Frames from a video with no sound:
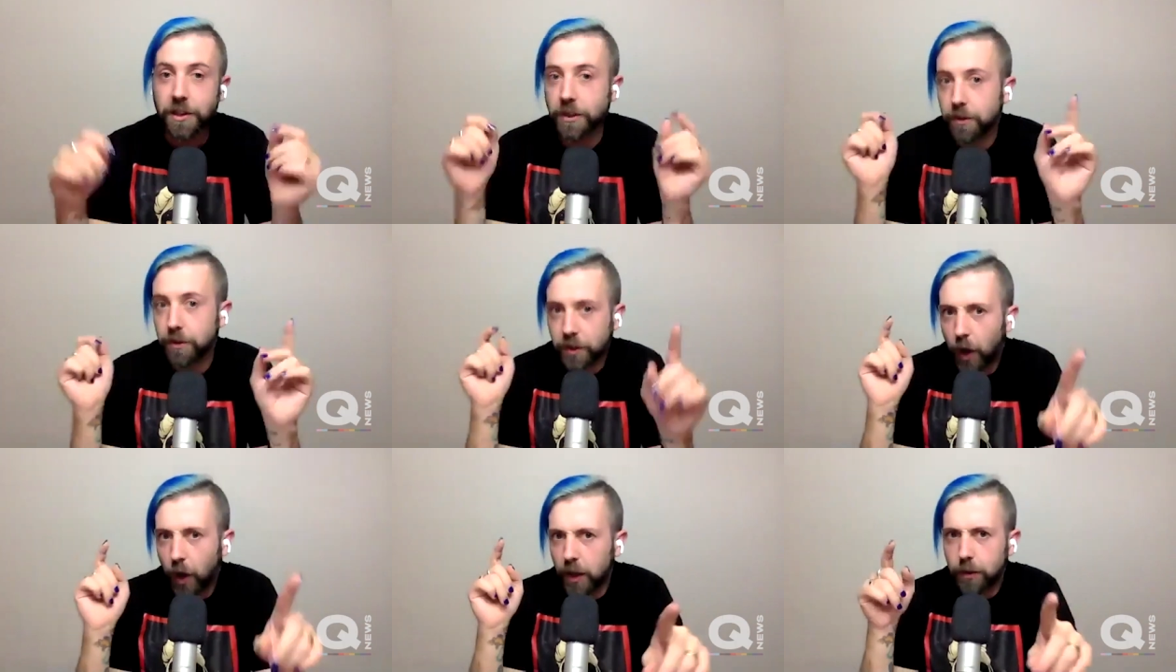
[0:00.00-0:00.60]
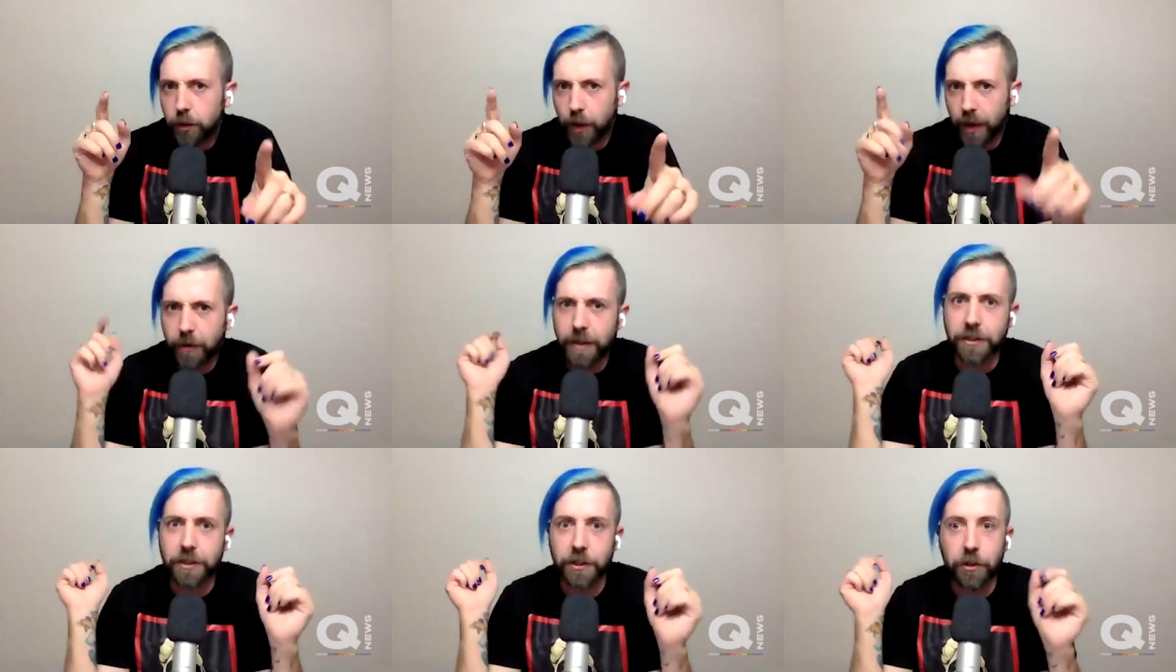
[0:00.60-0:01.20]
just a quick
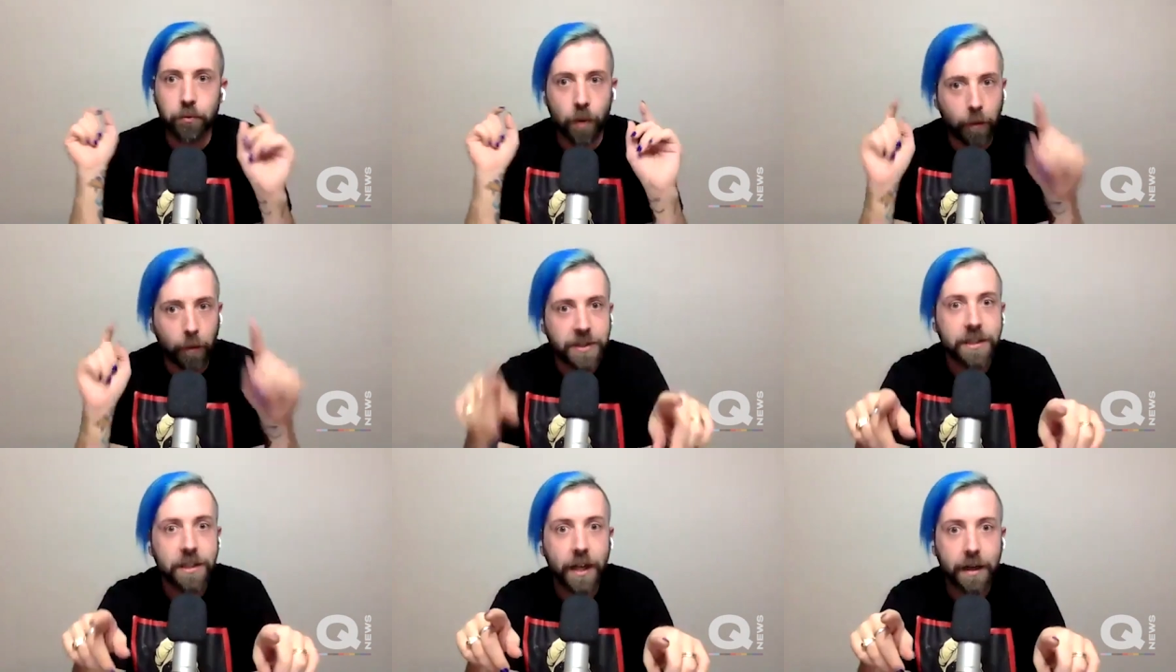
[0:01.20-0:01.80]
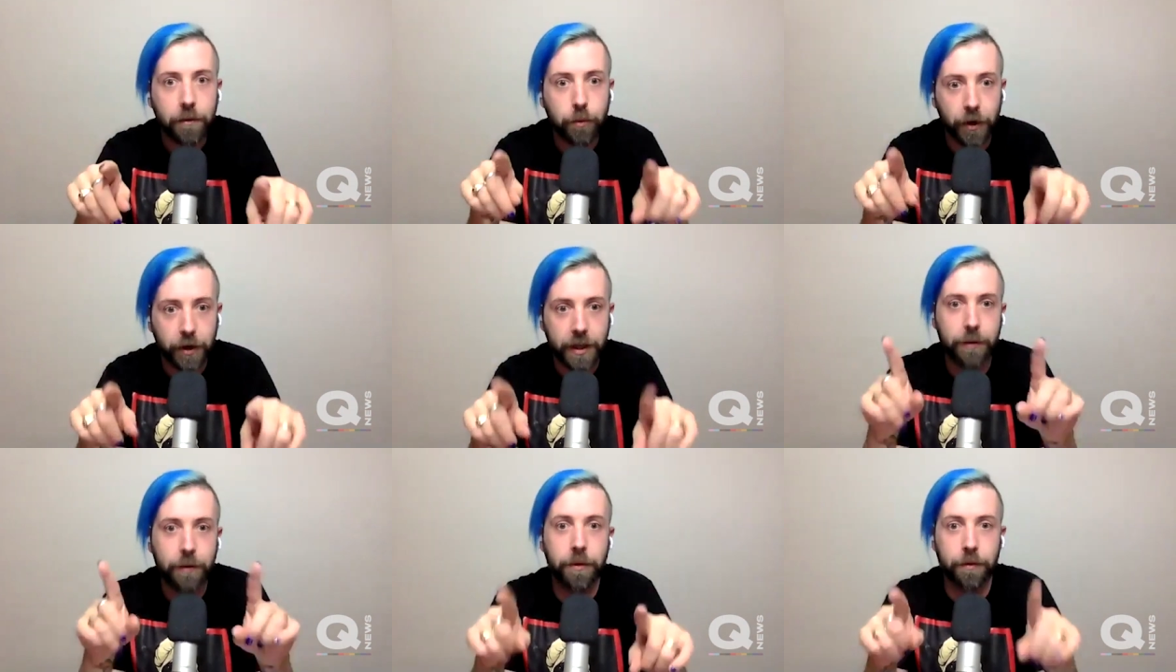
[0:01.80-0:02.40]
one too, what was it like
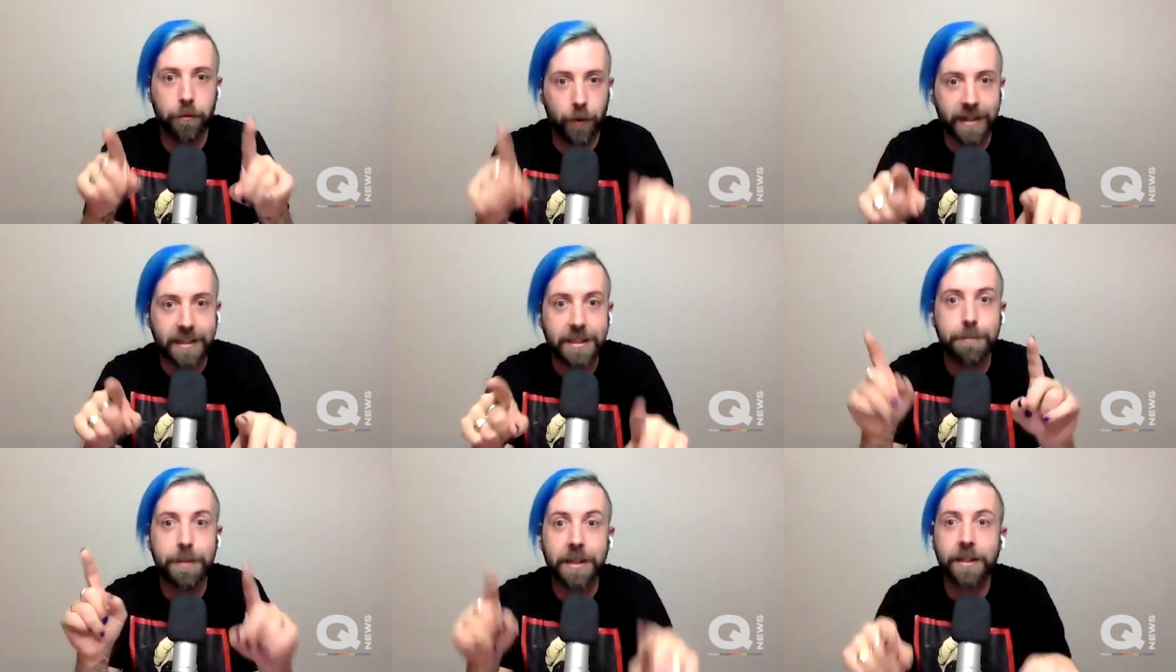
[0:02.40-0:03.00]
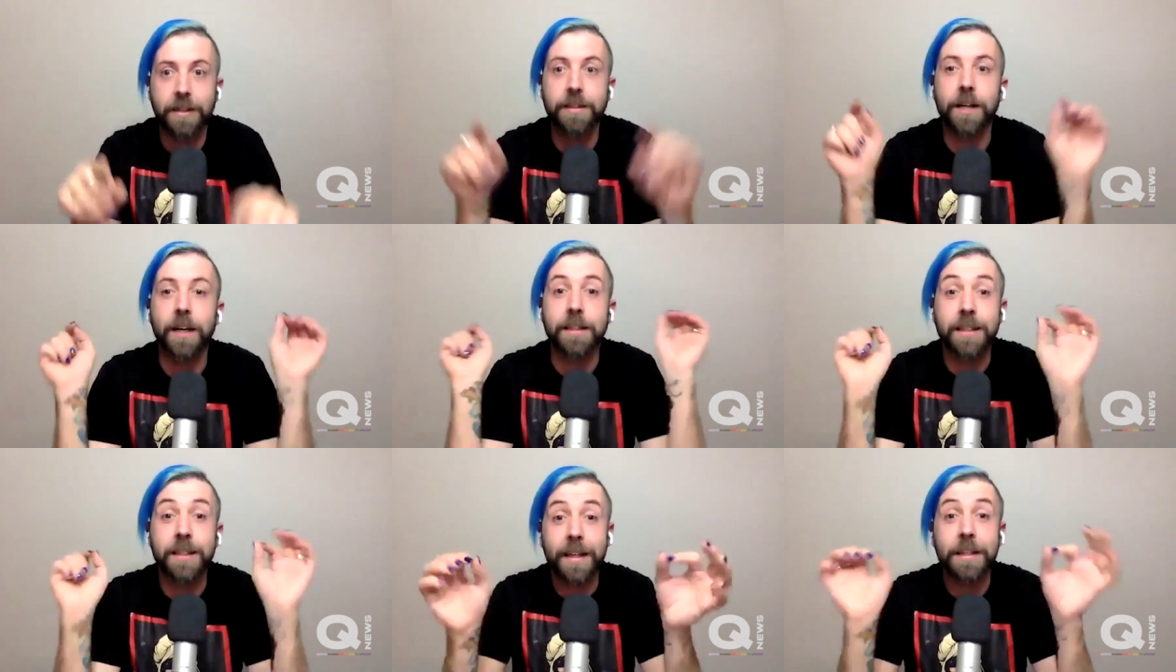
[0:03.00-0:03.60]
working with Reese? Because I
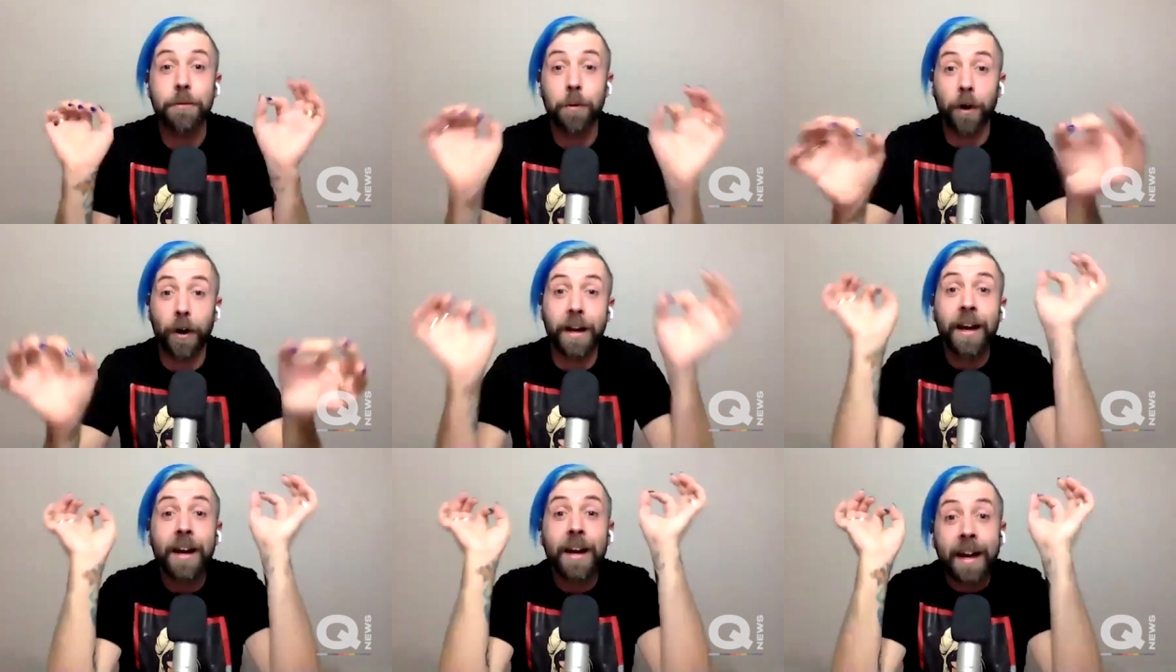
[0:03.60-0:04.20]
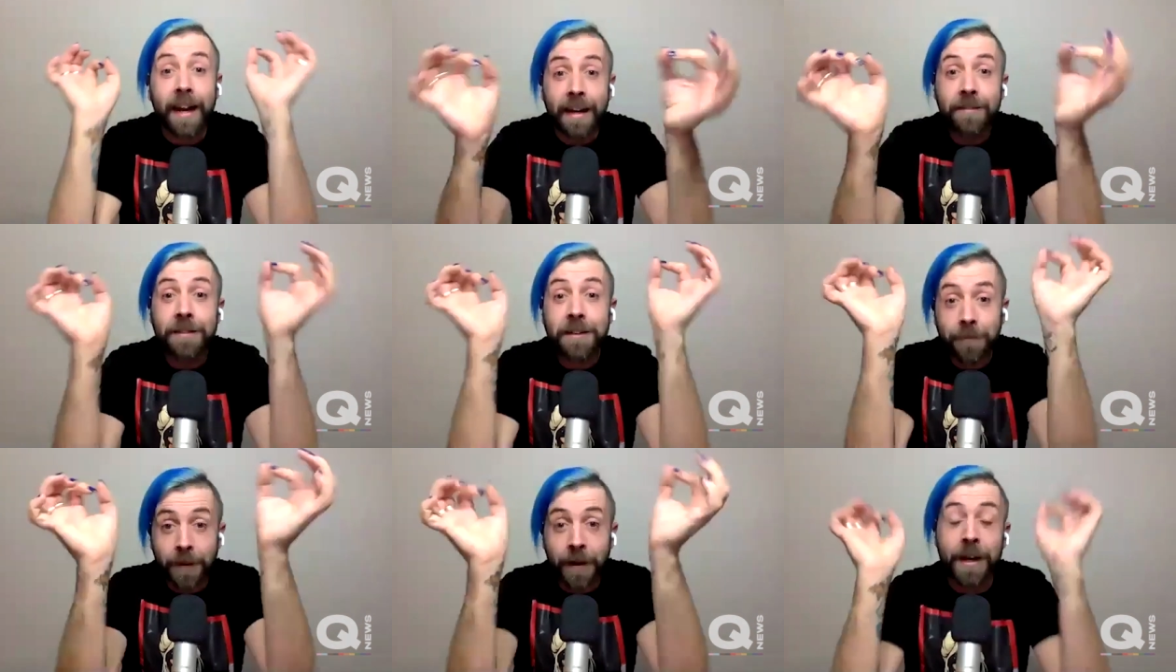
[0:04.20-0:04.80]
tell you what, he's
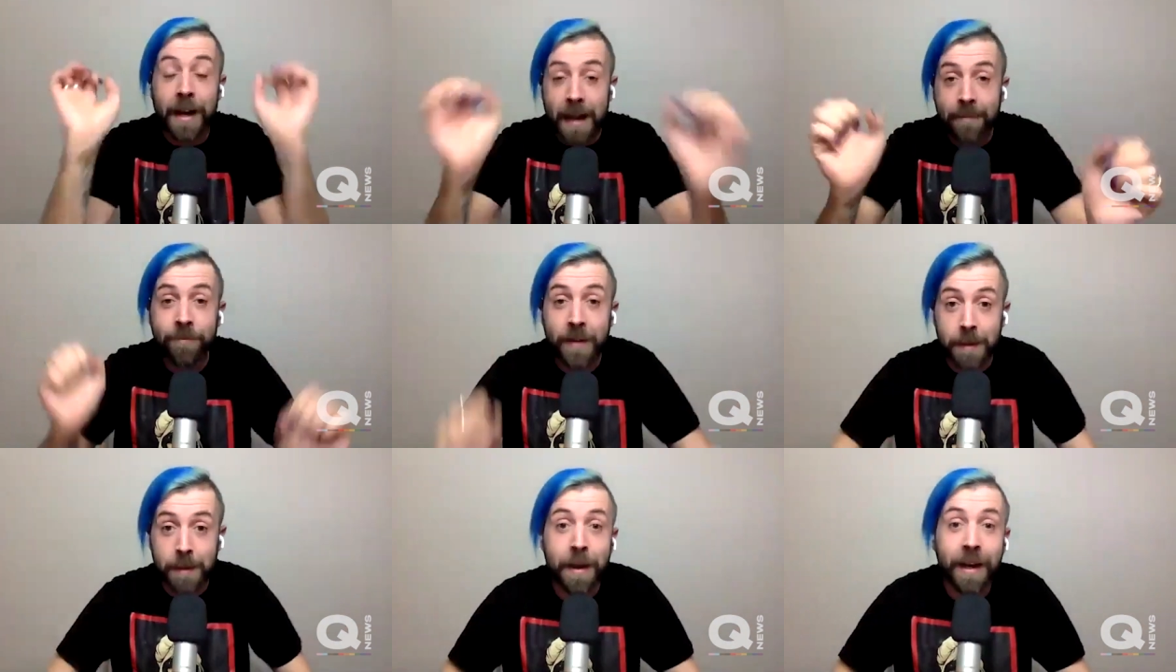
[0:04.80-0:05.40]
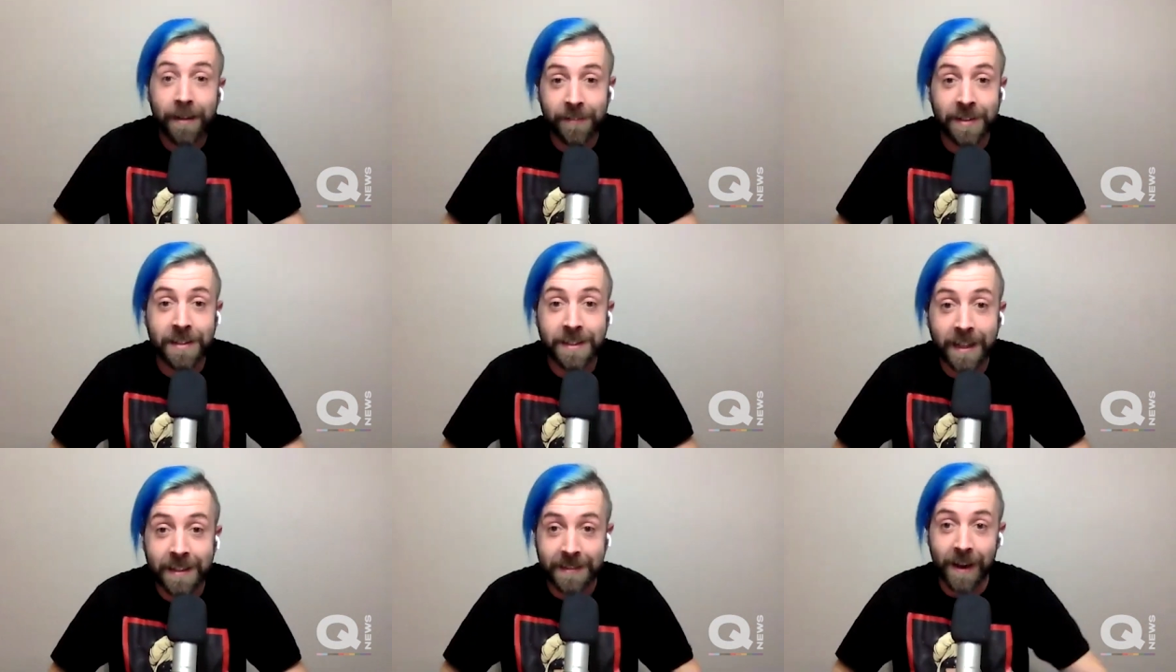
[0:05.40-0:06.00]
the fucking MVP of this
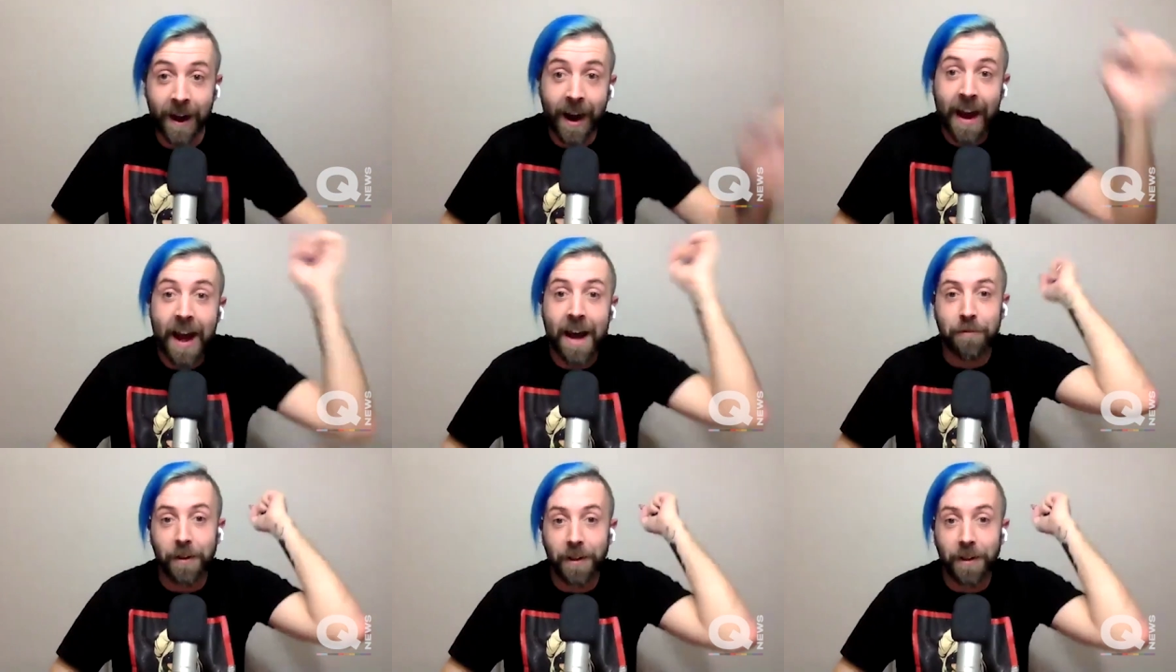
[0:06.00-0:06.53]
season. I have